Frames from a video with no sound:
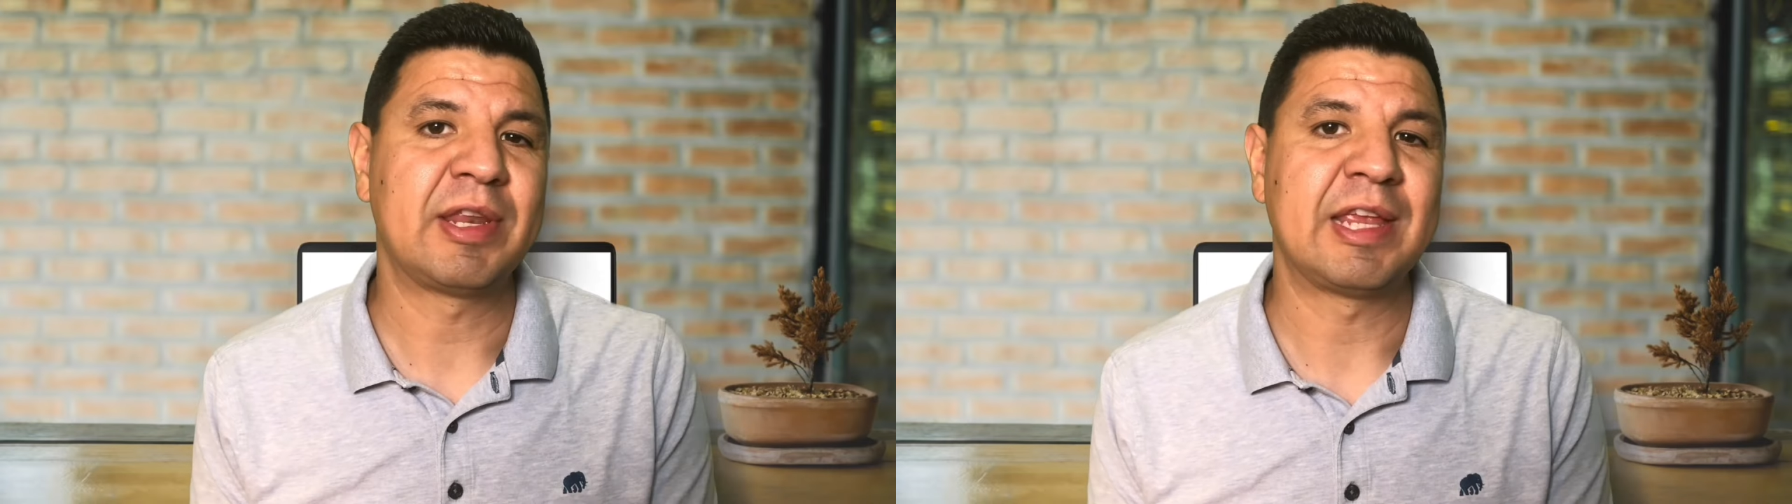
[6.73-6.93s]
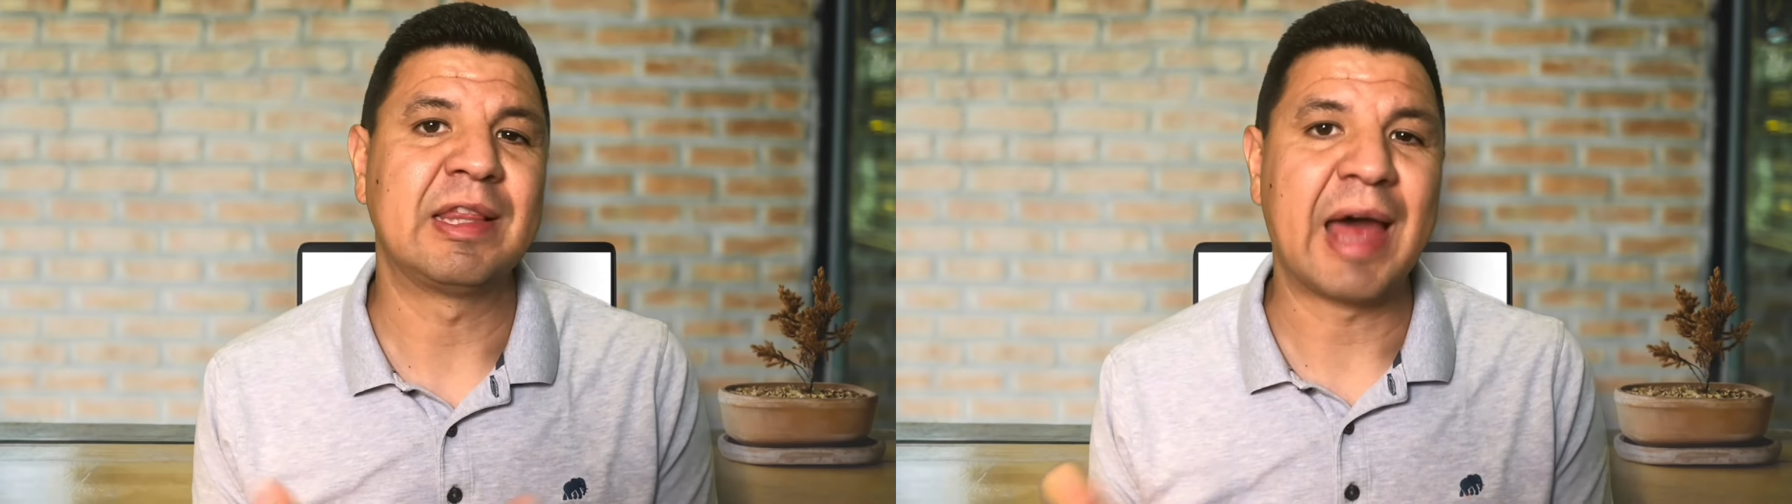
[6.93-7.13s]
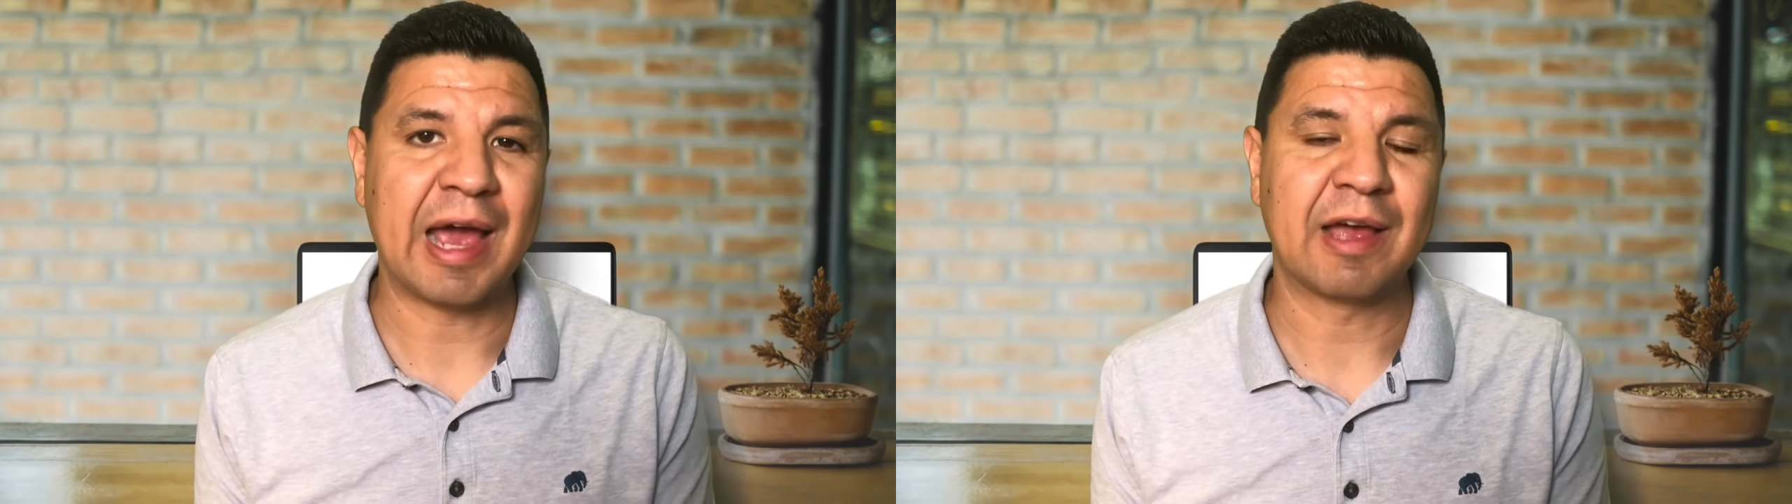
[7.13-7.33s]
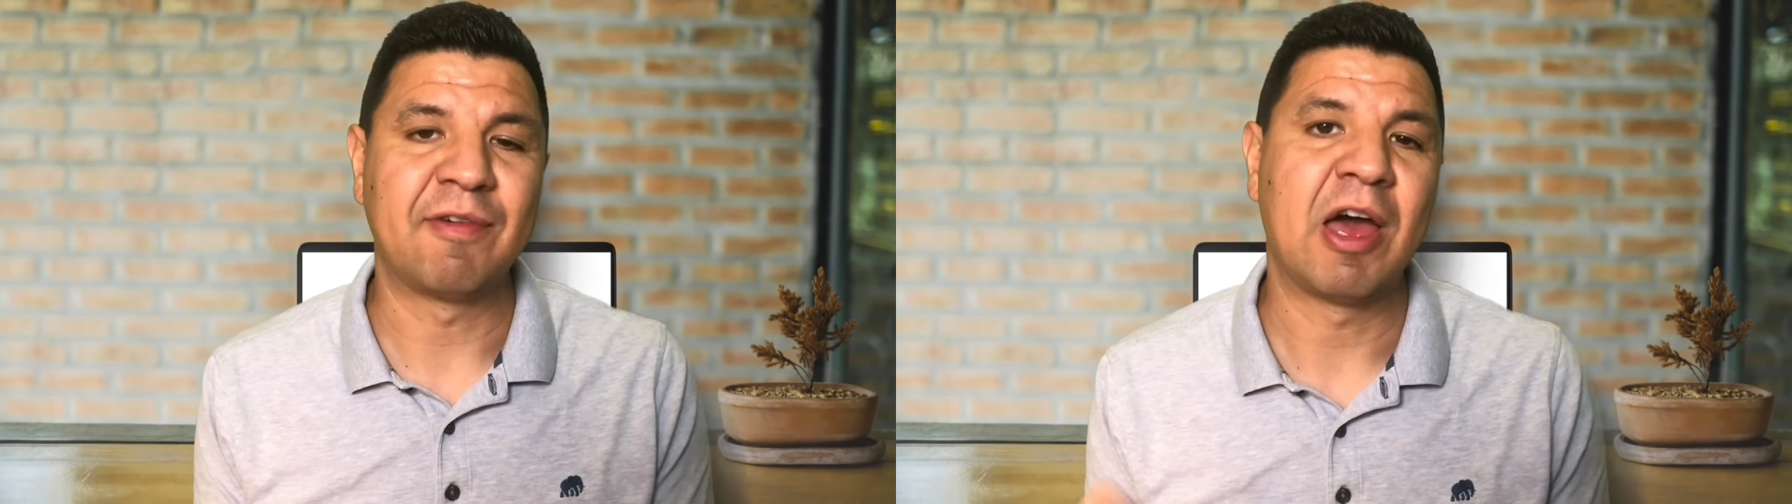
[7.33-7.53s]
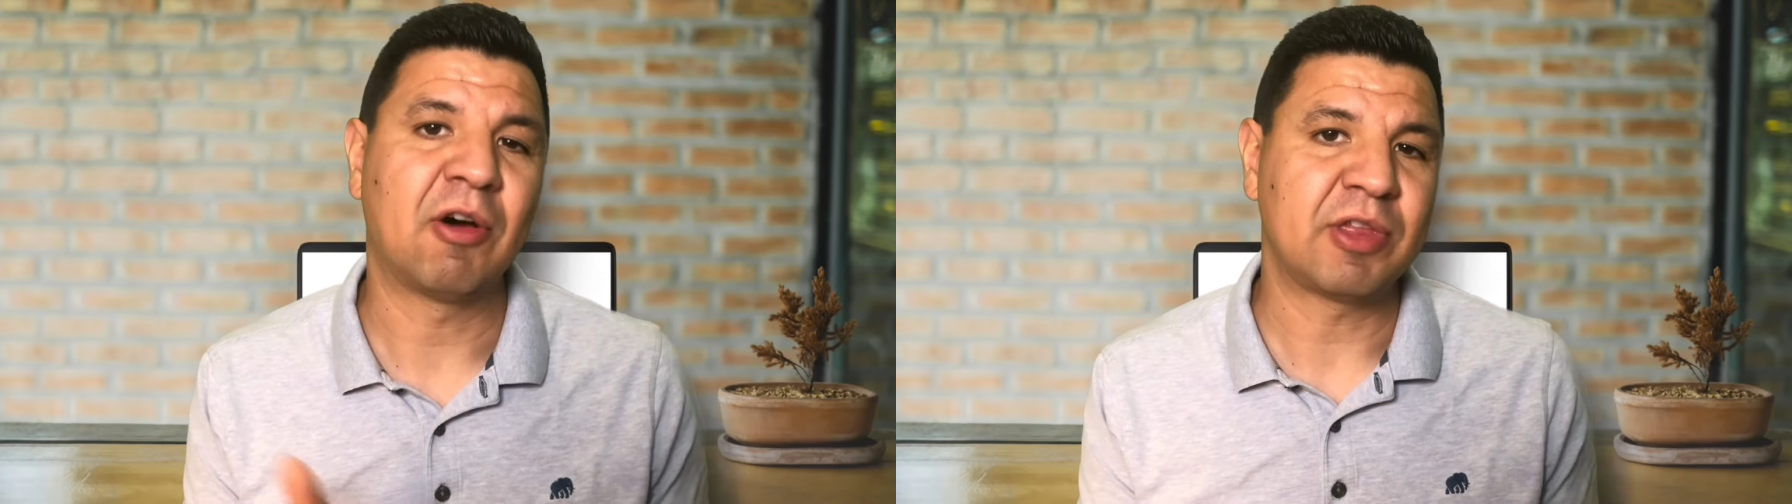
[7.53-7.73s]
the lack of
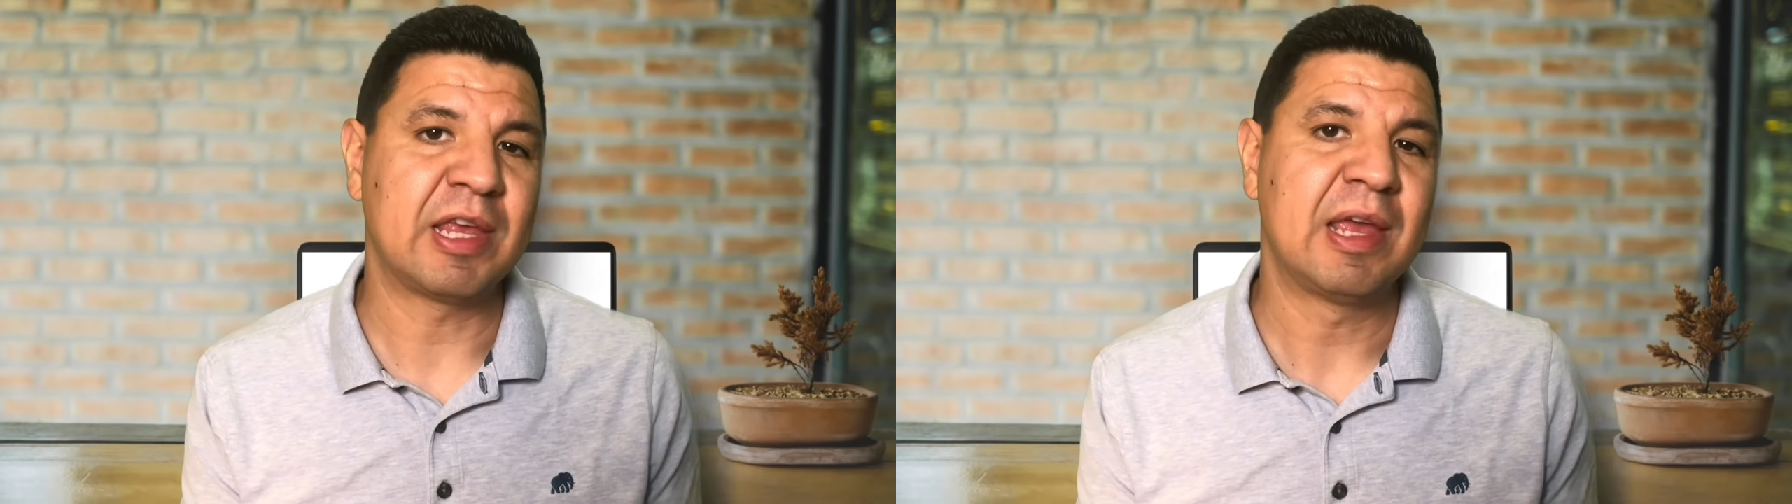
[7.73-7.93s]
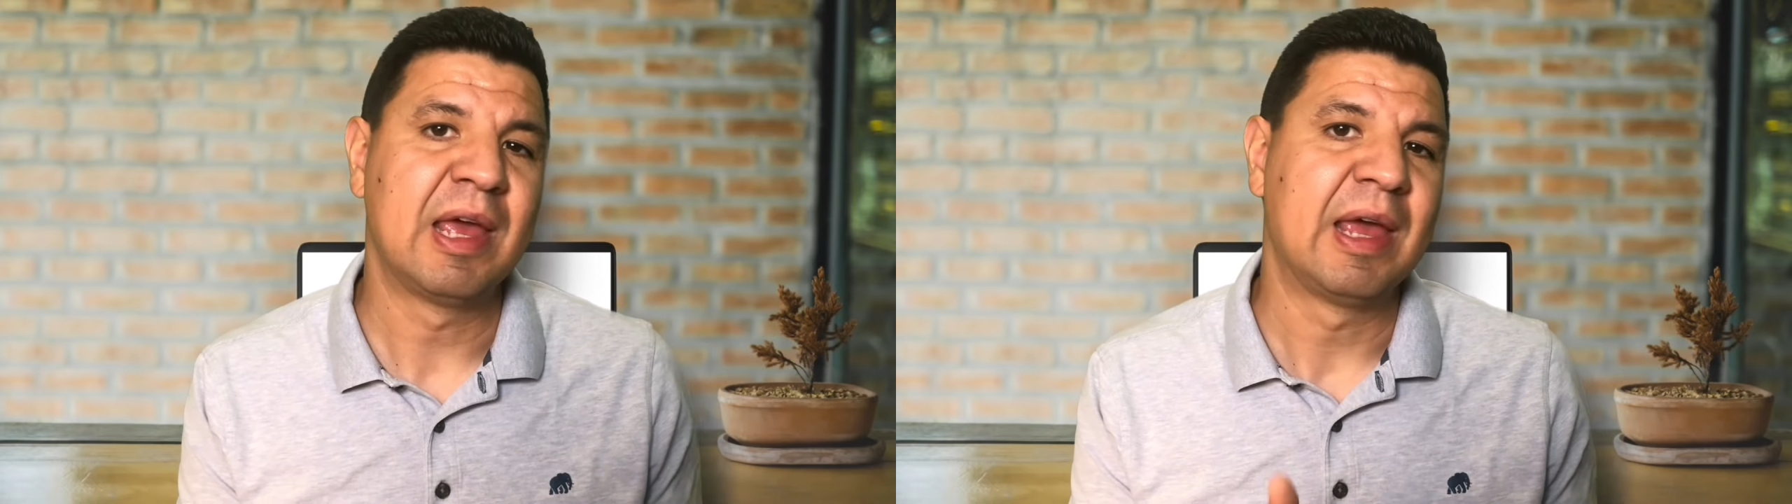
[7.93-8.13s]
healthy